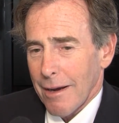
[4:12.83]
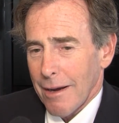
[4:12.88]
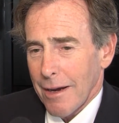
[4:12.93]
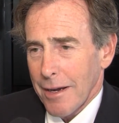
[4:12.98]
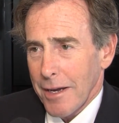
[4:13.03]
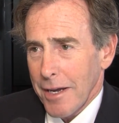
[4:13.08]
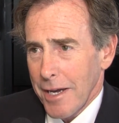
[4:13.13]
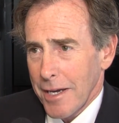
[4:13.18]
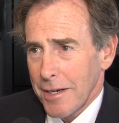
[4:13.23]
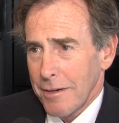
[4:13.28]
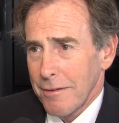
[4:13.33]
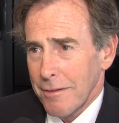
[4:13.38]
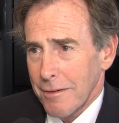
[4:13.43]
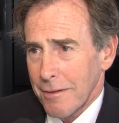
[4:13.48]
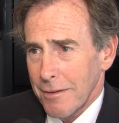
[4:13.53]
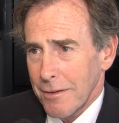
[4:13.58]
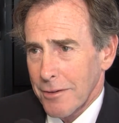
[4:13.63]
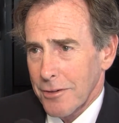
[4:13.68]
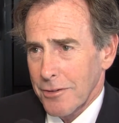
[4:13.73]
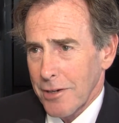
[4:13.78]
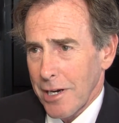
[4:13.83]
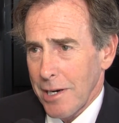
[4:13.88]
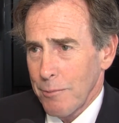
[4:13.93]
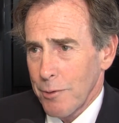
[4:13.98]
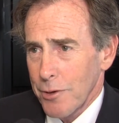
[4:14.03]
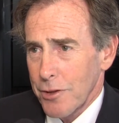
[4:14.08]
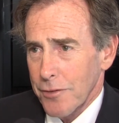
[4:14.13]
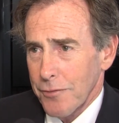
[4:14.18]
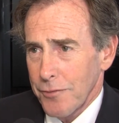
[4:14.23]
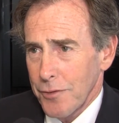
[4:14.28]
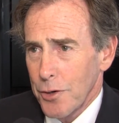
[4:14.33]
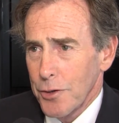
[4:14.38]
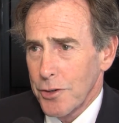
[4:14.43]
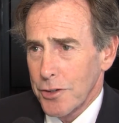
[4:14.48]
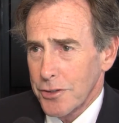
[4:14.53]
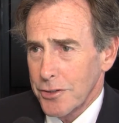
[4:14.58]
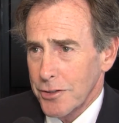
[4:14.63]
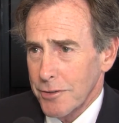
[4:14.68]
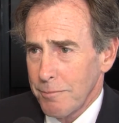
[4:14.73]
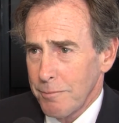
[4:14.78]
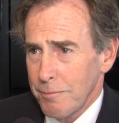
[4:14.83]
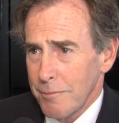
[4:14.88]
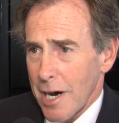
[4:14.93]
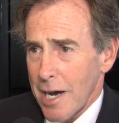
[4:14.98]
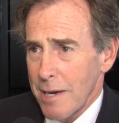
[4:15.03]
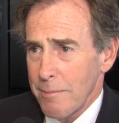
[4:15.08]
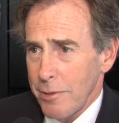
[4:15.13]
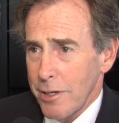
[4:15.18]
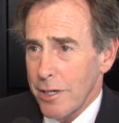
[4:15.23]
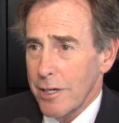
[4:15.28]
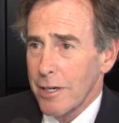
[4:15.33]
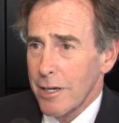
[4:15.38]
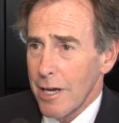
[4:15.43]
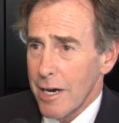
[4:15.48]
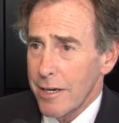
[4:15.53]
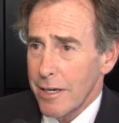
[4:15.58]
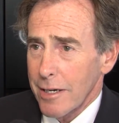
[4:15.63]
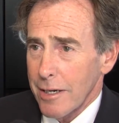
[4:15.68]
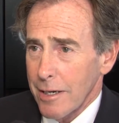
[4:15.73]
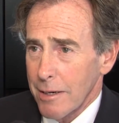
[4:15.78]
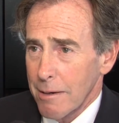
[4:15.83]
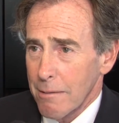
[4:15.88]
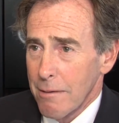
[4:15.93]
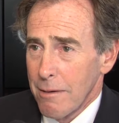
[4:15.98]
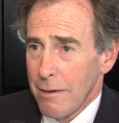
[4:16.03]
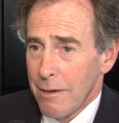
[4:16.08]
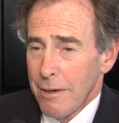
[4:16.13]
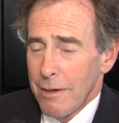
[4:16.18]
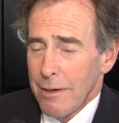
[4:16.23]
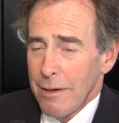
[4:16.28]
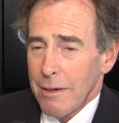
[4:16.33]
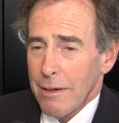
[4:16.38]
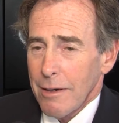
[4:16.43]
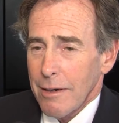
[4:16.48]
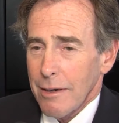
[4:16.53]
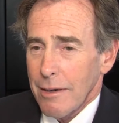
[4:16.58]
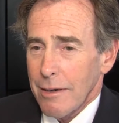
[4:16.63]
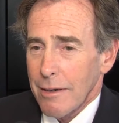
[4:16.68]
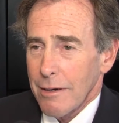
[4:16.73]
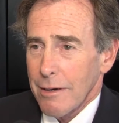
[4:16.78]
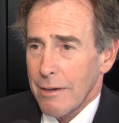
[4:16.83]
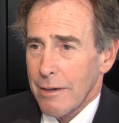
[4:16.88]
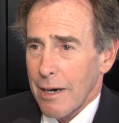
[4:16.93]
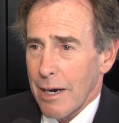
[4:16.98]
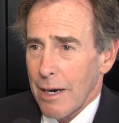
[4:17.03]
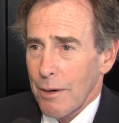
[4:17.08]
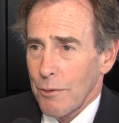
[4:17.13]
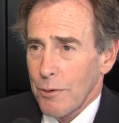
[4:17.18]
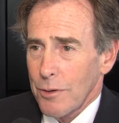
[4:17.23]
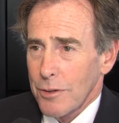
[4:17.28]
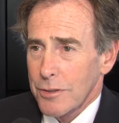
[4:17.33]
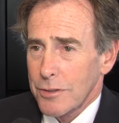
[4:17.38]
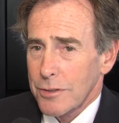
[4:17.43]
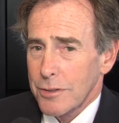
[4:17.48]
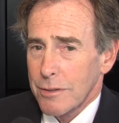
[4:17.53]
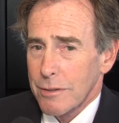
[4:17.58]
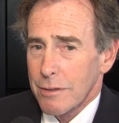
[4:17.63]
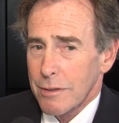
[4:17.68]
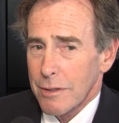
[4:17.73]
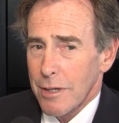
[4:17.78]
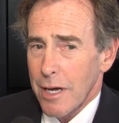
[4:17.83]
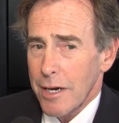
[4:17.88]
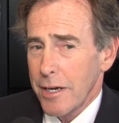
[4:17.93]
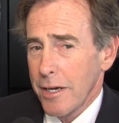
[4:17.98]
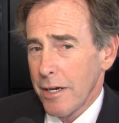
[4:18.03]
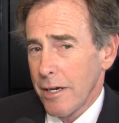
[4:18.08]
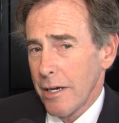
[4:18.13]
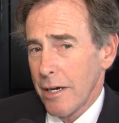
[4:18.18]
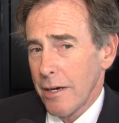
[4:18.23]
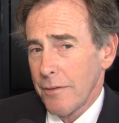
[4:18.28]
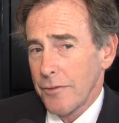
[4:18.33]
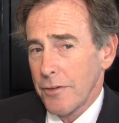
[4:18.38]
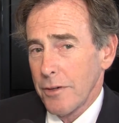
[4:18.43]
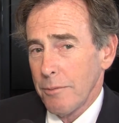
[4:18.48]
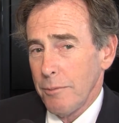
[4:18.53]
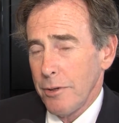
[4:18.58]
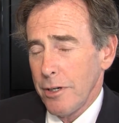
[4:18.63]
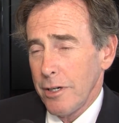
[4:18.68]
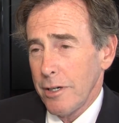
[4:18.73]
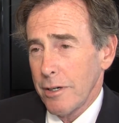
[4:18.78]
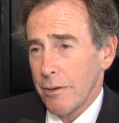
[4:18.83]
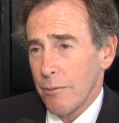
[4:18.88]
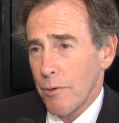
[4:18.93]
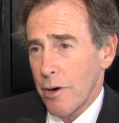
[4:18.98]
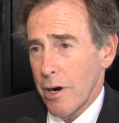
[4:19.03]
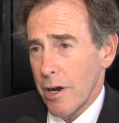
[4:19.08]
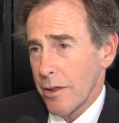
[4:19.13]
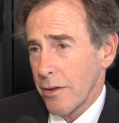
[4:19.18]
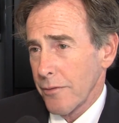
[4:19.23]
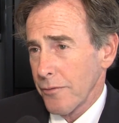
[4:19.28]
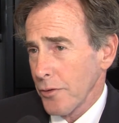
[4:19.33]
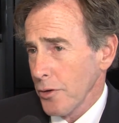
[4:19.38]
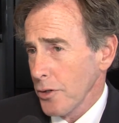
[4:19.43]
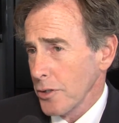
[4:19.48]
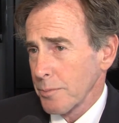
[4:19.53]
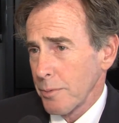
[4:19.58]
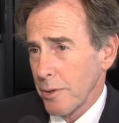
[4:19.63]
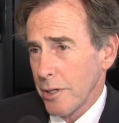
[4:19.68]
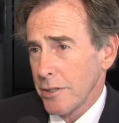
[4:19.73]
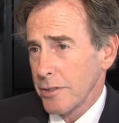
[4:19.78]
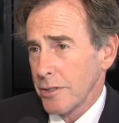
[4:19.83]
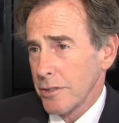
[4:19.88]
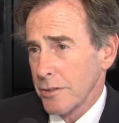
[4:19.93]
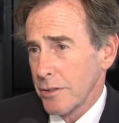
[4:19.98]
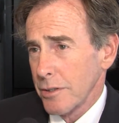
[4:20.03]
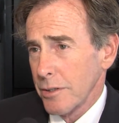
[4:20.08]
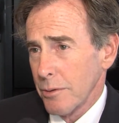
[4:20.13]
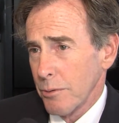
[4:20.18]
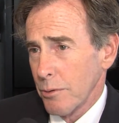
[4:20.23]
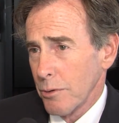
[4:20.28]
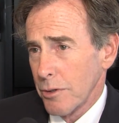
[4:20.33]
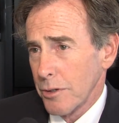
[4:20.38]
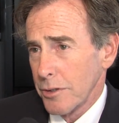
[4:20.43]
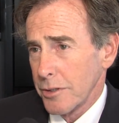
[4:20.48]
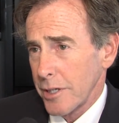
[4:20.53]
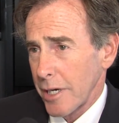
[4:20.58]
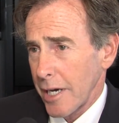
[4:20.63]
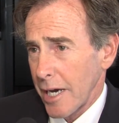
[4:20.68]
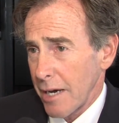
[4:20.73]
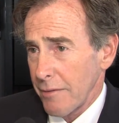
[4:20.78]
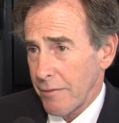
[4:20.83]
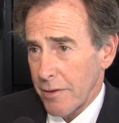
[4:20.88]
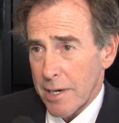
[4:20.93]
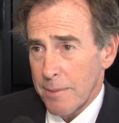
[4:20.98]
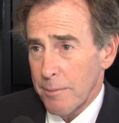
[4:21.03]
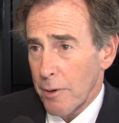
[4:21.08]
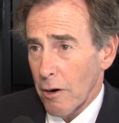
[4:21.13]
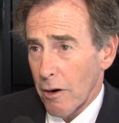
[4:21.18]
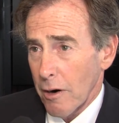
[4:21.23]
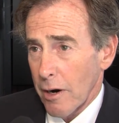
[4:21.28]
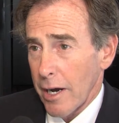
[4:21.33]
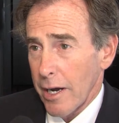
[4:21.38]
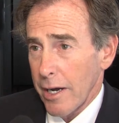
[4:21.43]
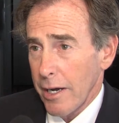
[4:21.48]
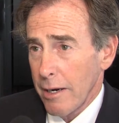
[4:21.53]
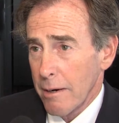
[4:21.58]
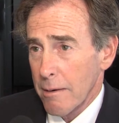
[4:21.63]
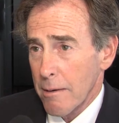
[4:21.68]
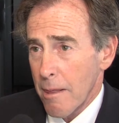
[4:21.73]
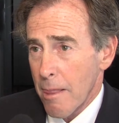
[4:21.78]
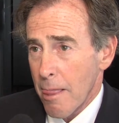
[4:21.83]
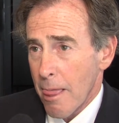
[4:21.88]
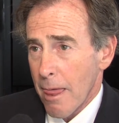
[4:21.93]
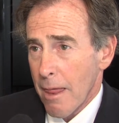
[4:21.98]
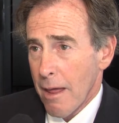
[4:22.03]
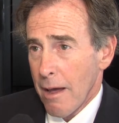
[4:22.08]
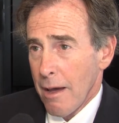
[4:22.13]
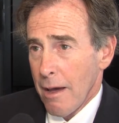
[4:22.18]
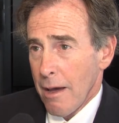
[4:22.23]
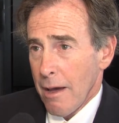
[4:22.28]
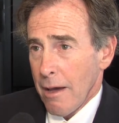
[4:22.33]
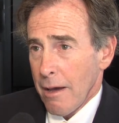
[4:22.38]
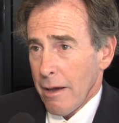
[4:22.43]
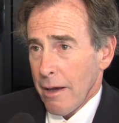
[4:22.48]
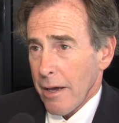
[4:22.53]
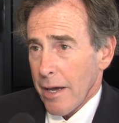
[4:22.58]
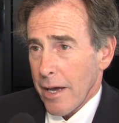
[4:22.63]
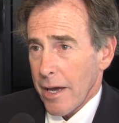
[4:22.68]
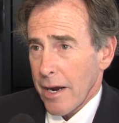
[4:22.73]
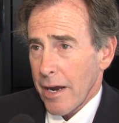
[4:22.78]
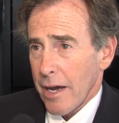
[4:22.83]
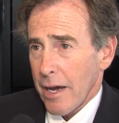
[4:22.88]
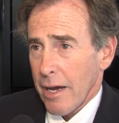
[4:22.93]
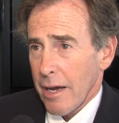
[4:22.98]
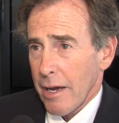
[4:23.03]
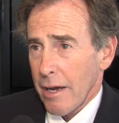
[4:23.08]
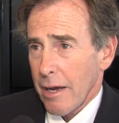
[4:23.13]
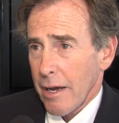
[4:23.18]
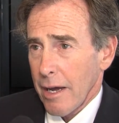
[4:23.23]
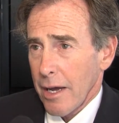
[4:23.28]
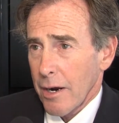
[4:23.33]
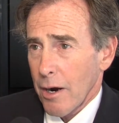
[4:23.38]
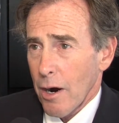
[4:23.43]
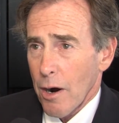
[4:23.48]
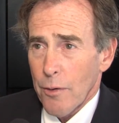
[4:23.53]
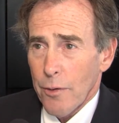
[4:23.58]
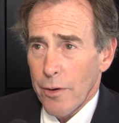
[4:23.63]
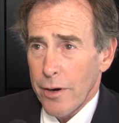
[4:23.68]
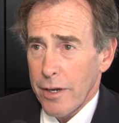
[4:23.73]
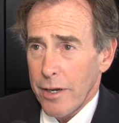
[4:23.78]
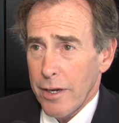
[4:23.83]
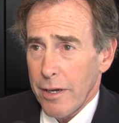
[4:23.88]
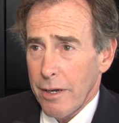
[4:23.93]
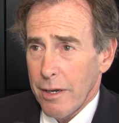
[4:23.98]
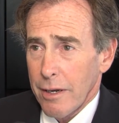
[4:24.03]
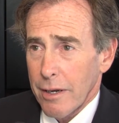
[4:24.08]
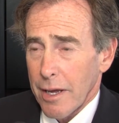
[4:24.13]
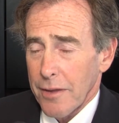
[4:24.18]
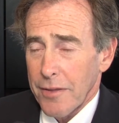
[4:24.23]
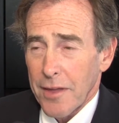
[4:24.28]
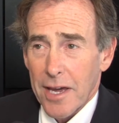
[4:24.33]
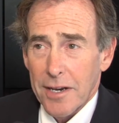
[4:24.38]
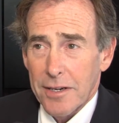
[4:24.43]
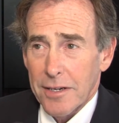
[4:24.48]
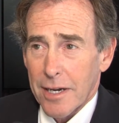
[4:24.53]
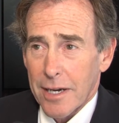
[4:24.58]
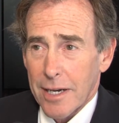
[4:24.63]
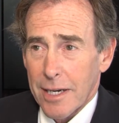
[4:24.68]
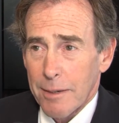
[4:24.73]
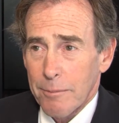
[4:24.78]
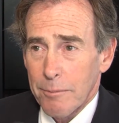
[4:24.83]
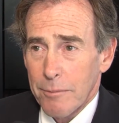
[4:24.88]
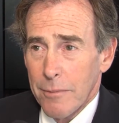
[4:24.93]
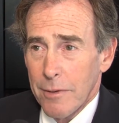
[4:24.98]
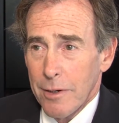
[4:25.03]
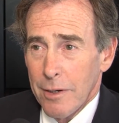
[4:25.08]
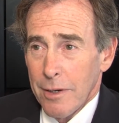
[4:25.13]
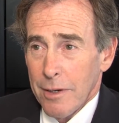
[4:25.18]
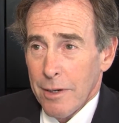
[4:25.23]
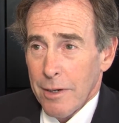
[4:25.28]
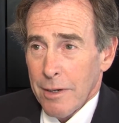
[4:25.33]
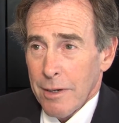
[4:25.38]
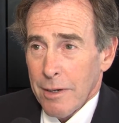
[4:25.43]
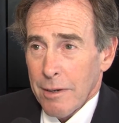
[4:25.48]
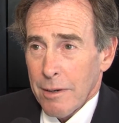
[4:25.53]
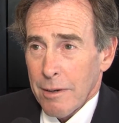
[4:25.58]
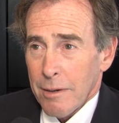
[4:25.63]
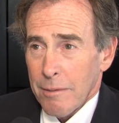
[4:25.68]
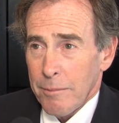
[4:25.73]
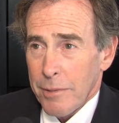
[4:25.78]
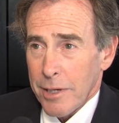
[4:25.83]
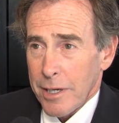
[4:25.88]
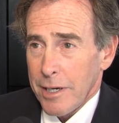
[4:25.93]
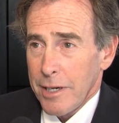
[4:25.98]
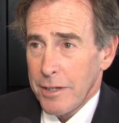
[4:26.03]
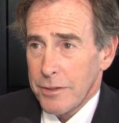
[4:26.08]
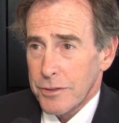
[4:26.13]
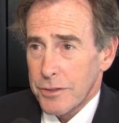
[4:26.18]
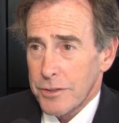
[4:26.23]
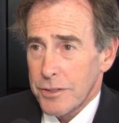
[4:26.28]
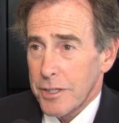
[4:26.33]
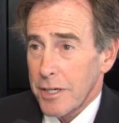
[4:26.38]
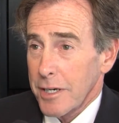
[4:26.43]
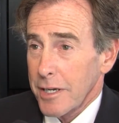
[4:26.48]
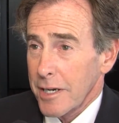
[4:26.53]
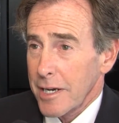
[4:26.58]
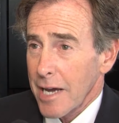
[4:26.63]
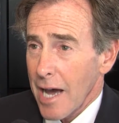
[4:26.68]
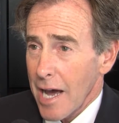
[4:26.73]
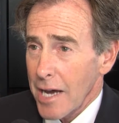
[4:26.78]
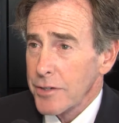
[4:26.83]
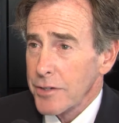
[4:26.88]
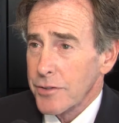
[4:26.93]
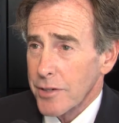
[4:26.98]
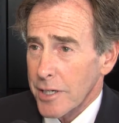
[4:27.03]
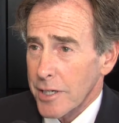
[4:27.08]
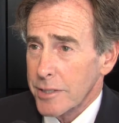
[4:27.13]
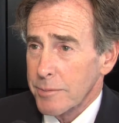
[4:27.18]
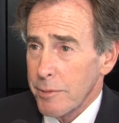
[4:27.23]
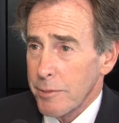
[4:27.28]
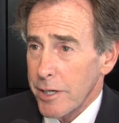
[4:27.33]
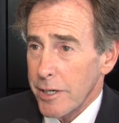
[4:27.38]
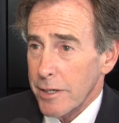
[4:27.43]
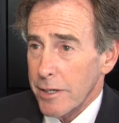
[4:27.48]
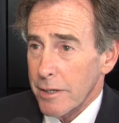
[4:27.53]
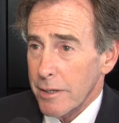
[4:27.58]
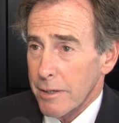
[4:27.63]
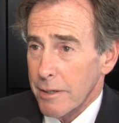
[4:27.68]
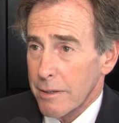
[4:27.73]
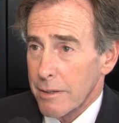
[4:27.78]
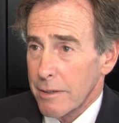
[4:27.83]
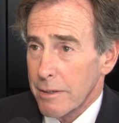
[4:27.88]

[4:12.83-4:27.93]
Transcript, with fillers: Again, staying with the focus of my being lucky, I was lucky enough to be at one of the first places in the world to have MRI, and I had already, at that time, been interested in contrast media.